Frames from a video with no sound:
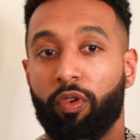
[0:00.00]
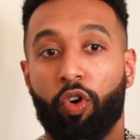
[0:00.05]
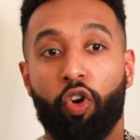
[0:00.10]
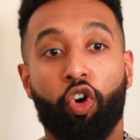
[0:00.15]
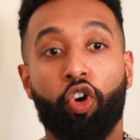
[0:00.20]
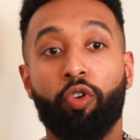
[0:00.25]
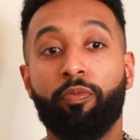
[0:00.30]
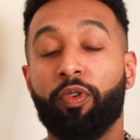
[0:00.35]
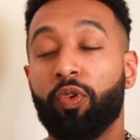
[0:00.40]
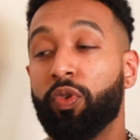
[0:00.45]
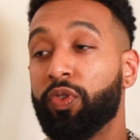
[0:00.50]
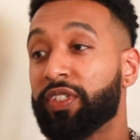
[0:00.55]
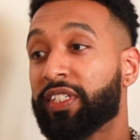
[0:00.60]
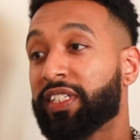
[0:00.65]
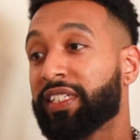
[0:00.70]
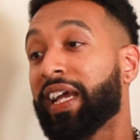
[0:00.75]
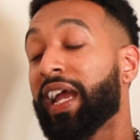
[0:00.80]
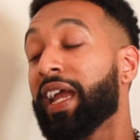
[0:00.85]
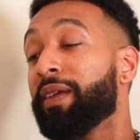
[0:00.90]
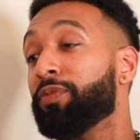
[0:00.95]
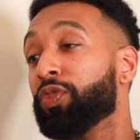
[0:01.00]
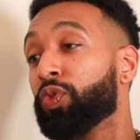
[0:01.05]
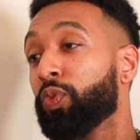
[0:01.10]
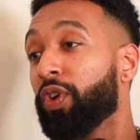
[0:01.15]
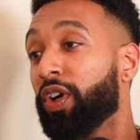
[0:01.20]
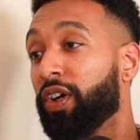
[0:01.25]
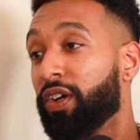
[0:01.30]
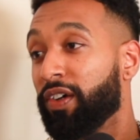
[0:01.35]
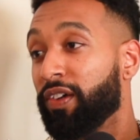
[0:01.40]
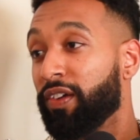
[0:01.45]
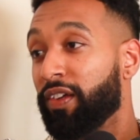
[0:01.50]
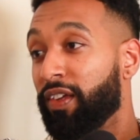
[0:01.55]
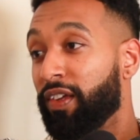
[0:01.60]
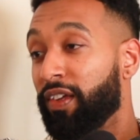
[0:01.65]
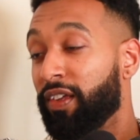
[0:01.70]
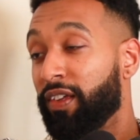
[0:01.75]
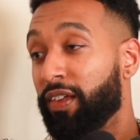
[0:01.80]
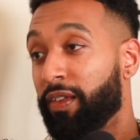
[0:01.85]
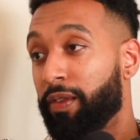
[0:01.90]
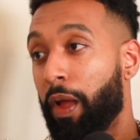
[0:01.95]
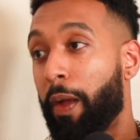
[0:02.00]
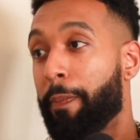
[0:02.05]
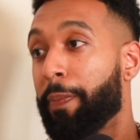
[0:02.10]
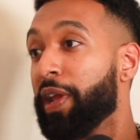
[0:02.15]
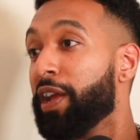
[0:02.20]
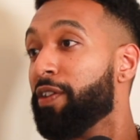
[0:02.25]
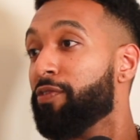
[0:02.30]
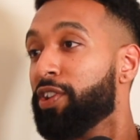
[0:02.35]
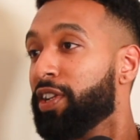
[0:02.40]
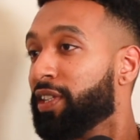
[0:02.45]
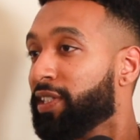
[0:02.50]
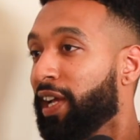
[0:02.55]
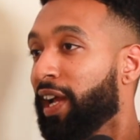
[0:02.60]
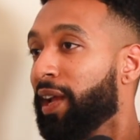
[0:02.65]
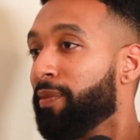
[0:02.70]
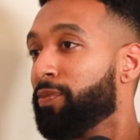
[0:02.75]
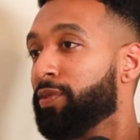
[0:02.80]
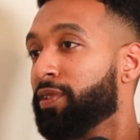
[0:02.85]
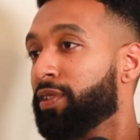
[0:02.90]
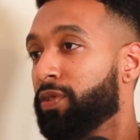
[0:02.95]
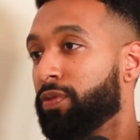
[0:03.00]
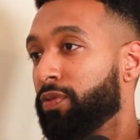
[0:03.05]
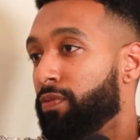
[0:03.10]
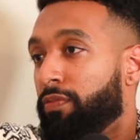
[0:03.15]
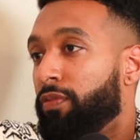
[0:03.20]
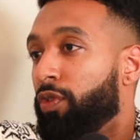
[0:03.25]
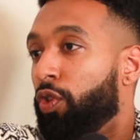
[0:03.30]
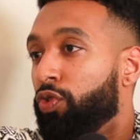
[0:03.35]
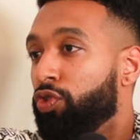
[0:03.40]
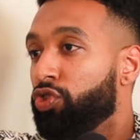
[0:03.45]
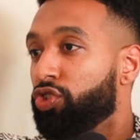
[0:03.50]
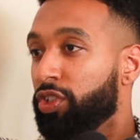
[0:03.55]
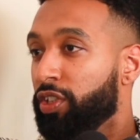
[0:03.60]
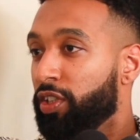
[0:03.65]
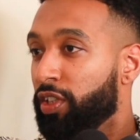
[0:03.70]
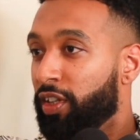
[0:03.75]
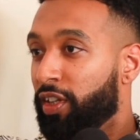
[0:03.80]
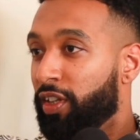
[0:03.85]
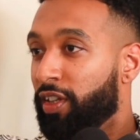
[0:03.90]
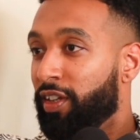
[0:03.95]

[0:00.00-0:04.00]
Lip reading: hormones times what? A period times 100?